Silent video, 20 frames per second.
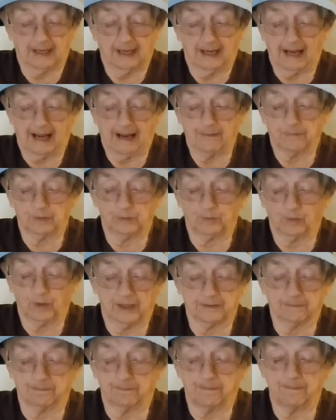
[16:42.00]
I would
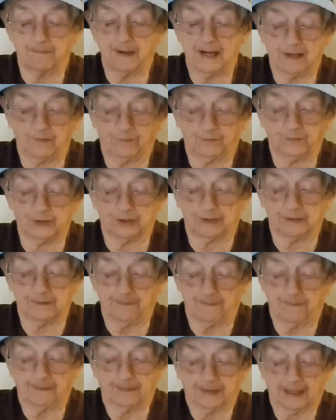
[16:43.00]
run barefoot
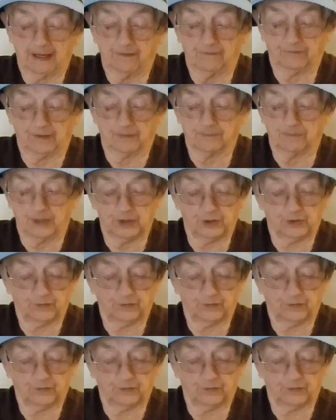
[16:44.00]
from Ms.